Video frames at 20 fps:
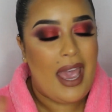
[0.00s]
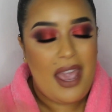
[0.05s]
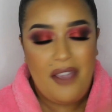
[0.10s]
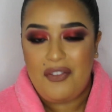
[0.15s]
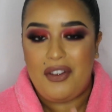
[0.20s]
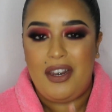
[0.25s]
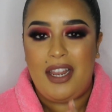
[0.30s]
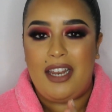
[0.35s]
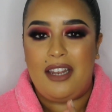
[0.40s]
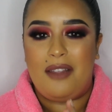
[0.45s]
If
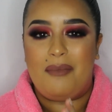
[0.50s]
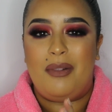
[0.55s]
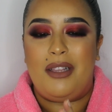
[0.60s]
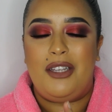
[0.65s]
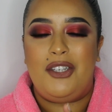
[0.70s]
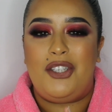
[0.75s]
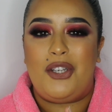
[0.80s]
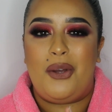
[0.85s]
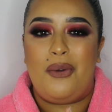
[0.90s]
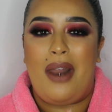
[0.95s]
you did, then
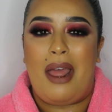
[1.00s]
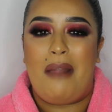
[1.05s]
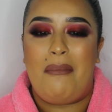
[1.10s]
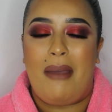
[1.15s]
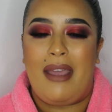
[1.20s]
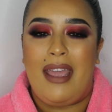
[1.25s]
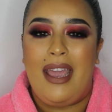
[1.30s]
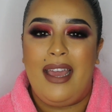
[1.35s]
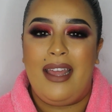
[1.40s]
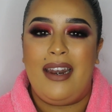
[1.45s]
please show that
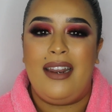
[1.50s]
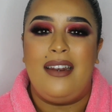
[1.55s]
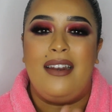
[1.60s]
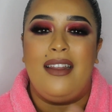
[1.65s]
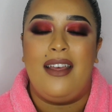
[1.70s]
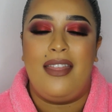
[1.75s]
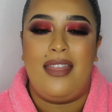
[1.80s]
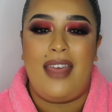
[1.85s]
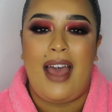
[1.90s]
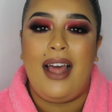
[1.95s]
by
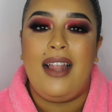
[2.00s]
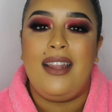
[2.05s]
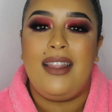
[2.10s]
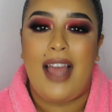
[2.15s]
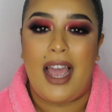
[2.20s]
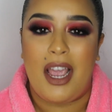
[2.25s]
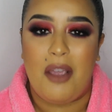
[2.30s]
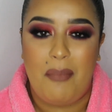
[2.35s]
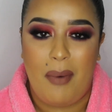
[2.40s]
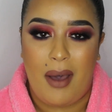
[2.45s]
hitting that
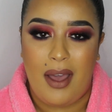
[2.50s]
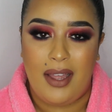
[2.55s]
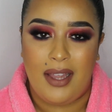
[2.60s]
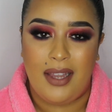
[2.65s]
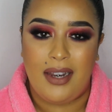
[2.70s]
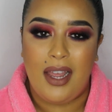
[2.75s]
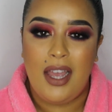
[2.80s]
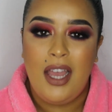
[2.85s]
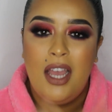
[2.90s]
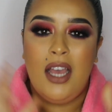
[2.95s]
like
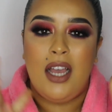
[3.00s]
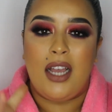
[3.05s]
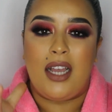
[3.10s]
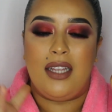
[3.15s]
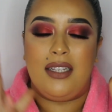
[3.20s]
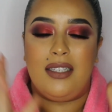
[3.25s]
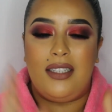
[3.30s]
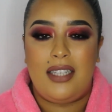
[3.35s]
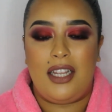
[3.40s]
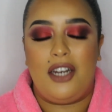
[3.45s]
button.
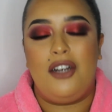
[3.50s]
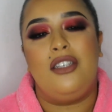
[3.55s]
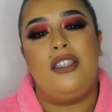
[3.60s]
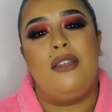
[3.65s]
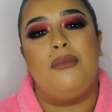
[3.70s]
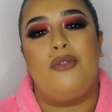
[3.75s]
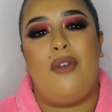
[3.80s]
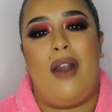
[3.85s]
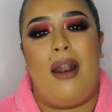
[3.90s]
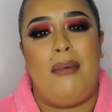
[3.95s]
Consider
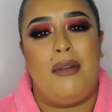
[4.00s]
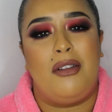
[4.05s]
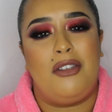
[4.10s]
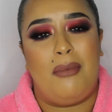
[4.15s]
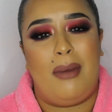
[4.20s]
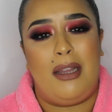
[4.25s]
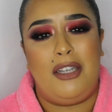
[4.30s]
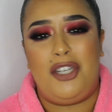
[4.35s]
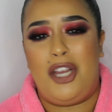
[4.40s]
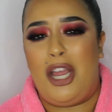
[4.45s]
subscribing to
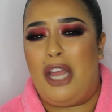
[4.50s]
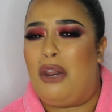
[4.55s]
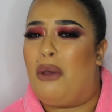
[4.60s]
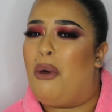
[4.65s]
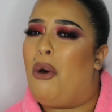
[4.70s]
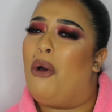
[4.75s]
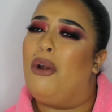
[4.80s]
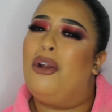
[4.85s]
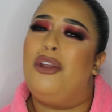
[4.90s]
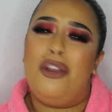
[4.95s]
my
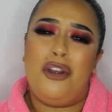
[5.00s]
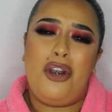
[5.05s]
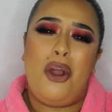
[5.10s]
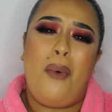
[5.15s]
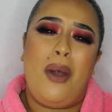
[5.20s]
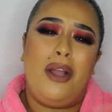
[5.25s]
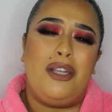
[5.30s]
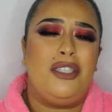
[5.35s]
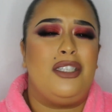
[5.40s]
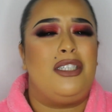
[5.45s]
channel, or you know
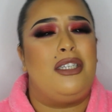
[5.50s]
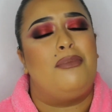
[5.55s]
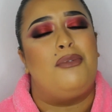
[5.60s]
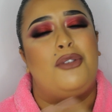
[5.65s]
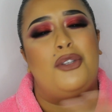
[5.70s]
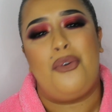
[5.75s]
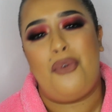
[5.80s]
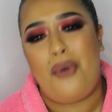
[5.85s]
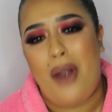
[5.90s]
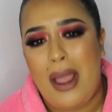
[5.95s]
what, just
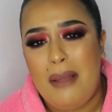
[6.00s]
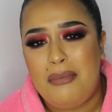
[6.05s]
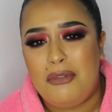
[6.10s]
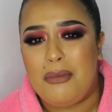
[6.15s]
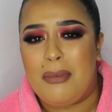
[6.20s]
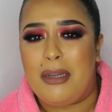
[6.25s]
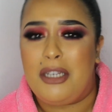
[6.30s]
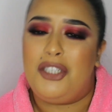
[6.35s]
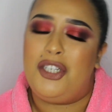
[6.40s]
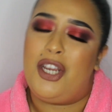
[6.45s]
subscribe to
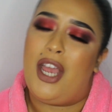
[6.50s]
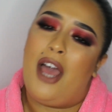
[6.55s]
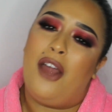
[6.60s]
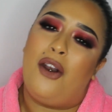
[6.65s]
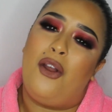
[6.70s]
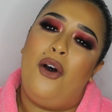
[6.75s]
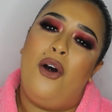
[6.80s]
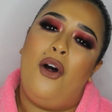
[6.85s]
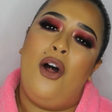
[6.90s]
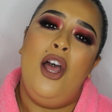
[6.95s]
my
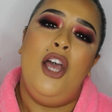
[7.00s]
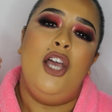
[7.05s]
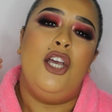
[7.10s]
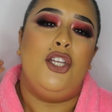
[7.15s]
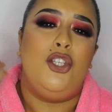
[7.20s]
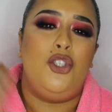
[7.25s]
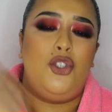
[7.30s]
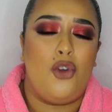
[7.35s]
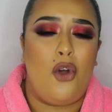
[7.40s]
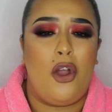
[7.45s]
channel.
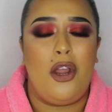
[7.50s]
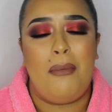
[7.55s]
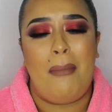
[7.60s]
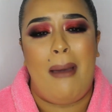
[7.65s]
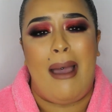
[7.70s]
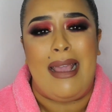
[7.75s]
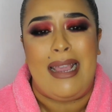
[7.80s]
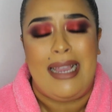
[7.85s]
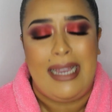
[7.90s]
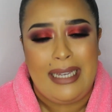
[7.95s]
Join
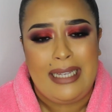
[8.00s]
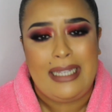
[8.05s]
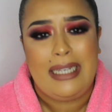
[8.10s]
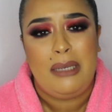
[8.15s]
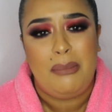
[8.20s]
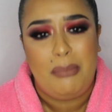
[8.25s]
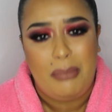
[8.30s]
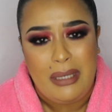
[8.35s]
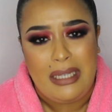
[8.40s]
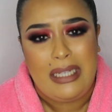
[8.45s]
my
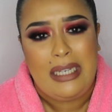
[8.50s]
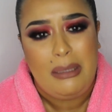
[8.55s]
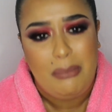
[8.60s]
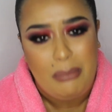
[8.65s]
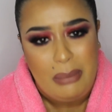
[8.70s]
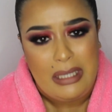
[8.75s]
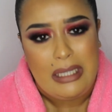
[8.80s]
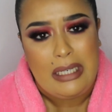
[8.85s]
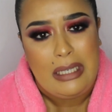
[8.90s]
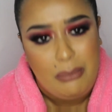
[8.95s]
itty
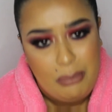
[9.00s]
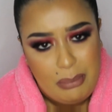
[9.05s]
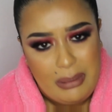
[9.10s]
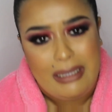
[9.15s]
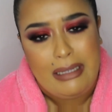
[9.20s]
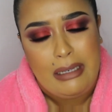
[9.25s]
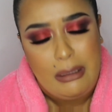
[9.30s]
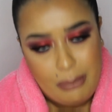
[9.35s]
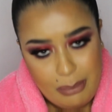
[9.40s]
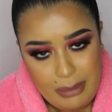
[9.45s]

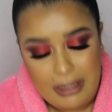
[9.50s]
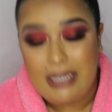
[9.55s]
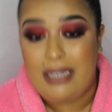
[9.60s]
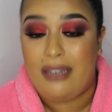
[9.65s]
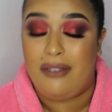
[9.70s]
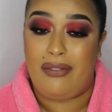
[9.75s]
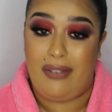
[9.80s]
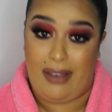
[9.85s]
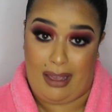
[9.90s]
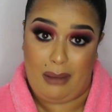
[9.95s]

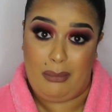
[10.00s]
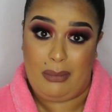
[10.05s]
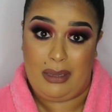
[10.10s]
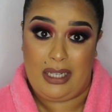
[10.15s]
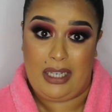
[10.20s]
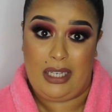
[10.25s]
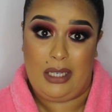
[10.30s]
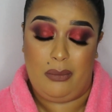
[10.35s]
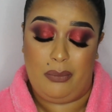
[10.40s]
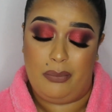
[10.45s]
bitty
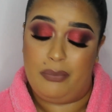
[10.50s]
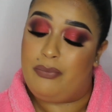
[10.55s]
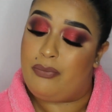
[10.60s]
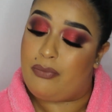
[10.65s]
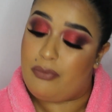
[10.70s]
family.